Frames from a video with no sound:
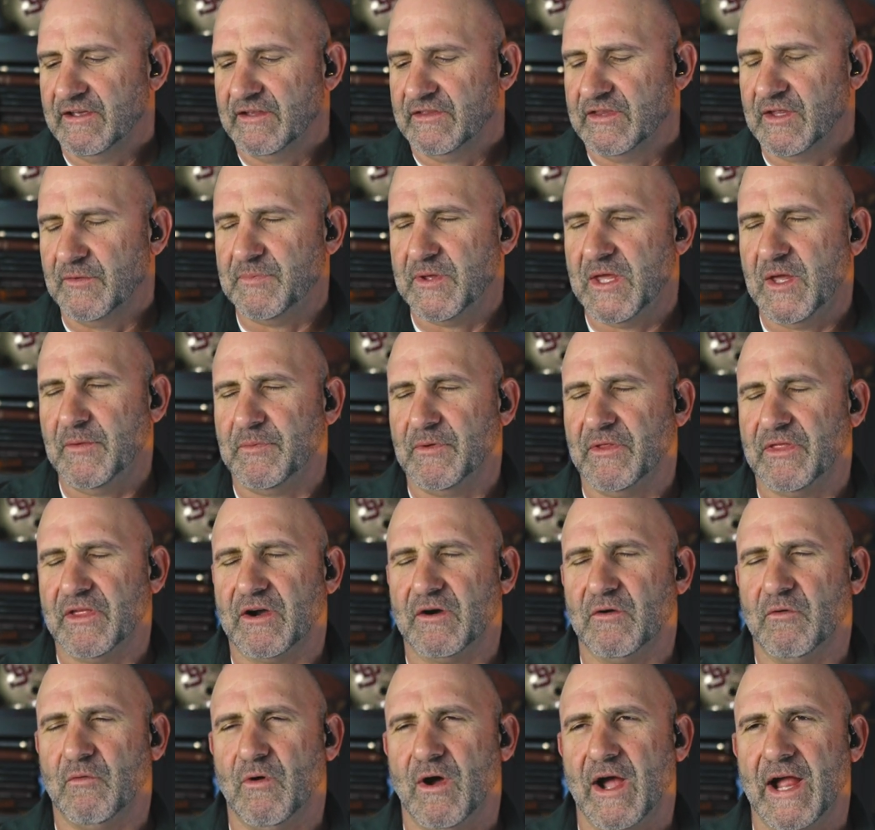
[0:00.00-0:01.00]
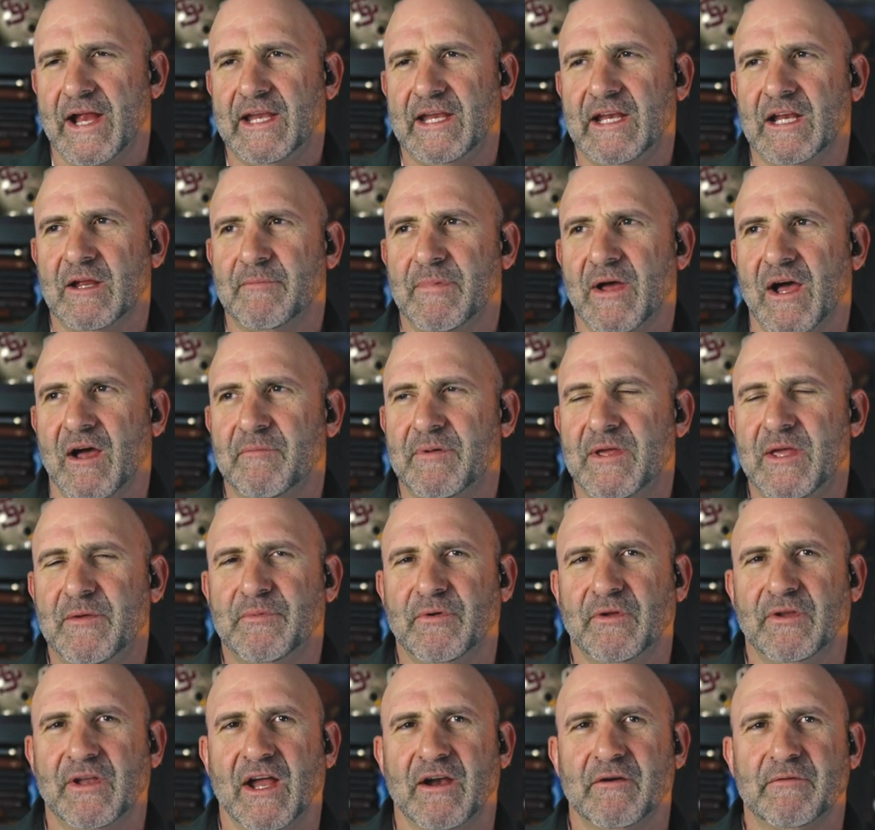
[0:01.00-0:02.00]
the people that are whining about
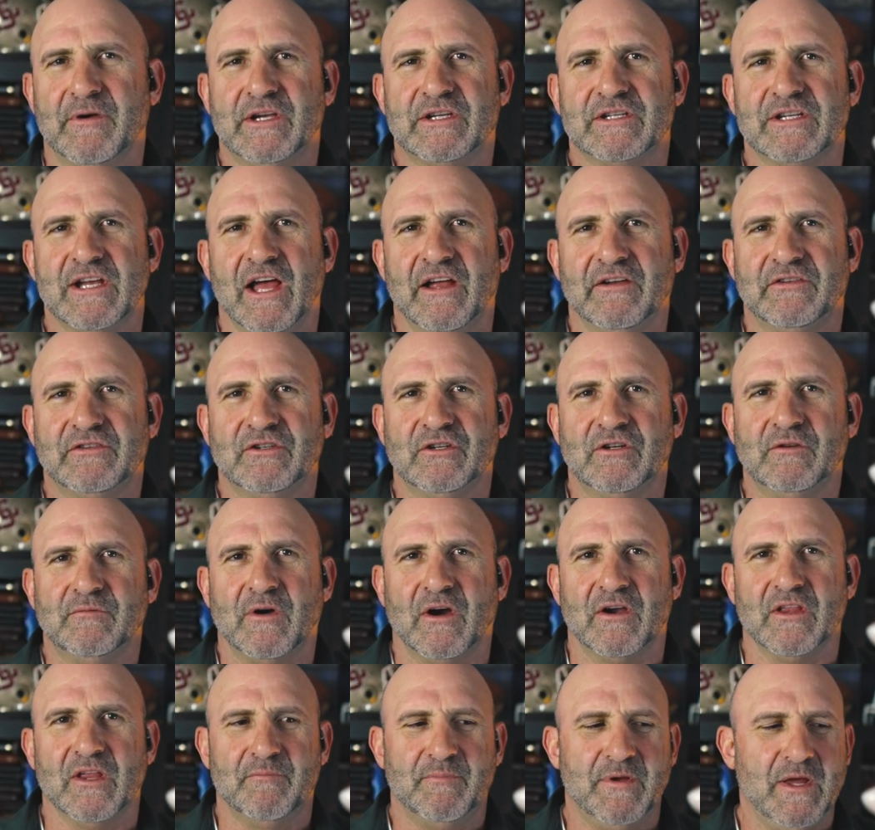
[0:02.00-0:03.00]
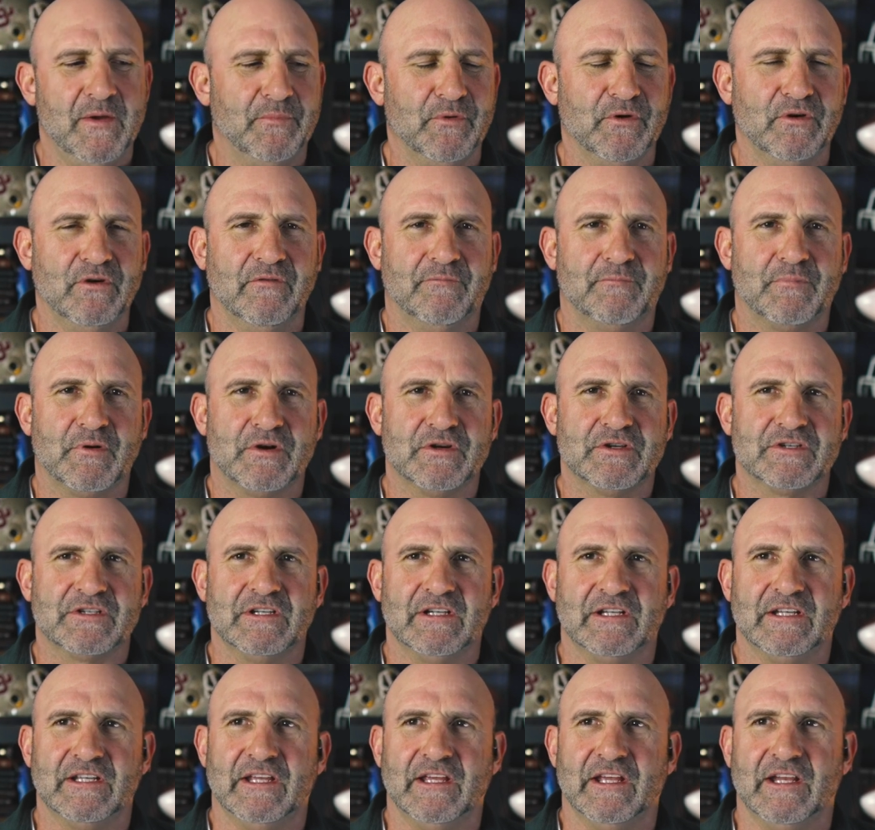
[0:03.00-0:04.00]
people not reaching out to them are the people who
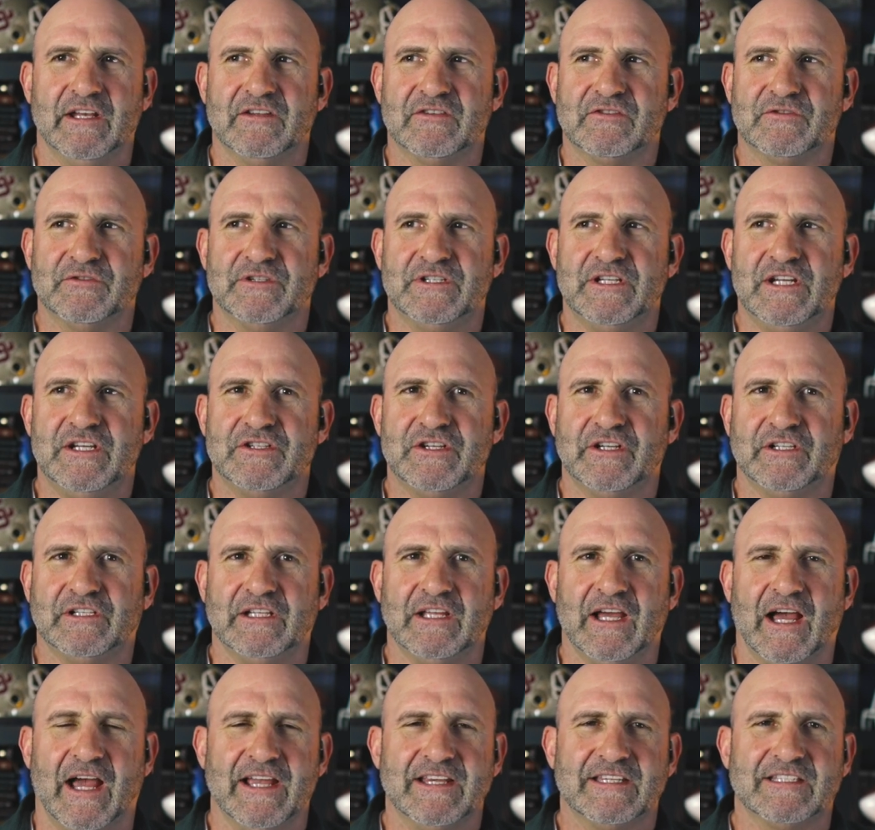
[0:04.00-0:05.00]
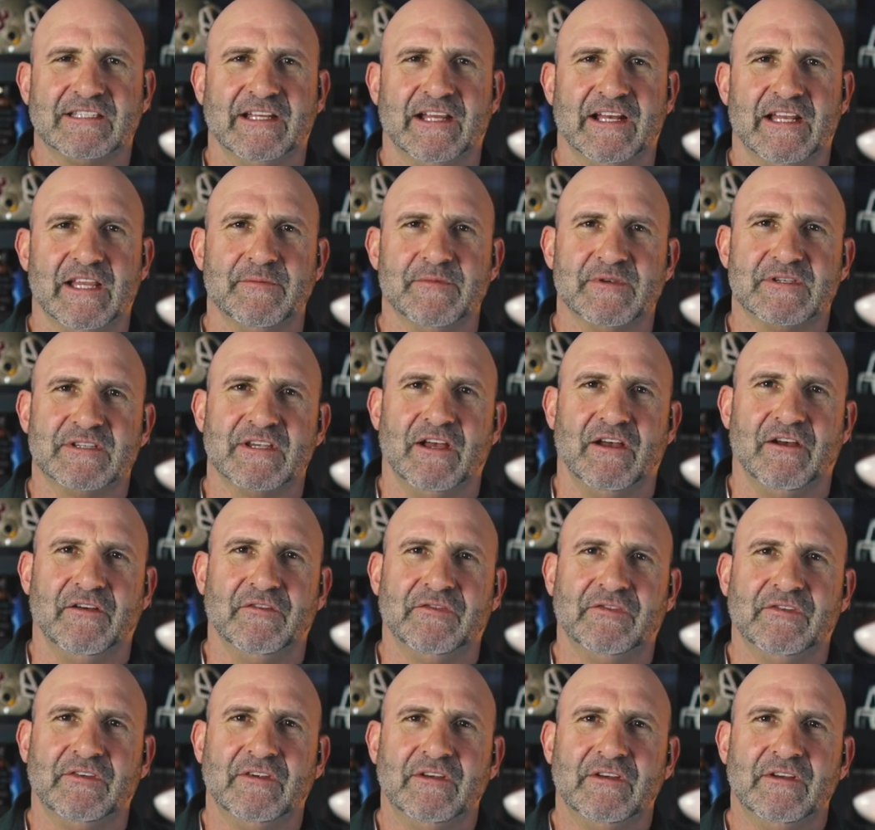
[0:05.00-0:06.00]
personally and strategically isolated
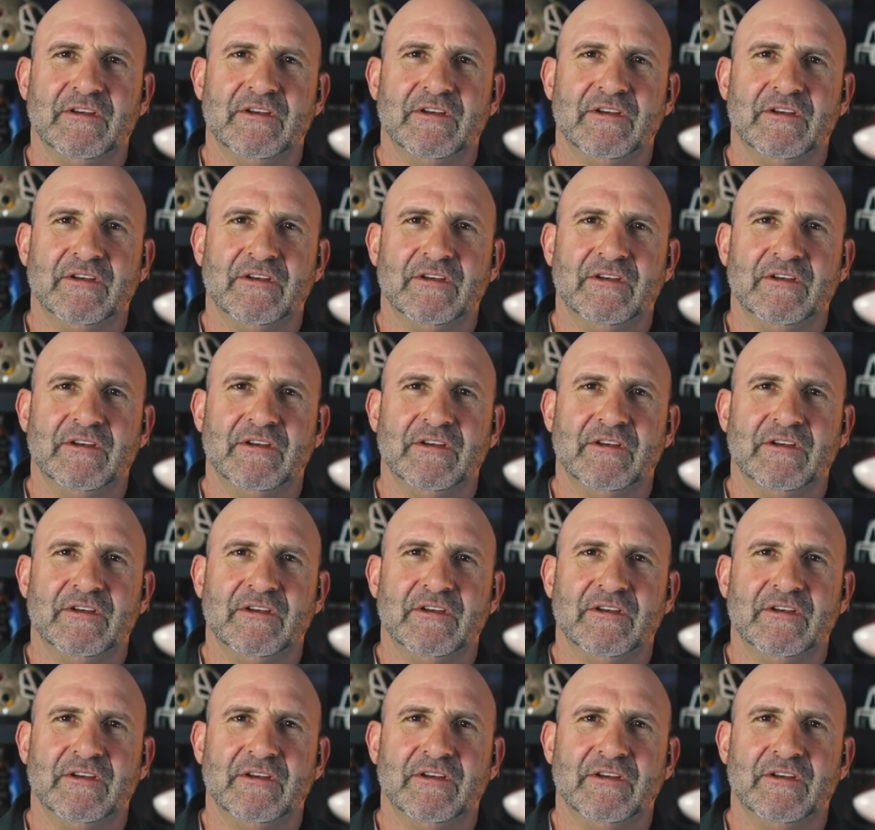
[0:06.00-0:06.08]
themselves.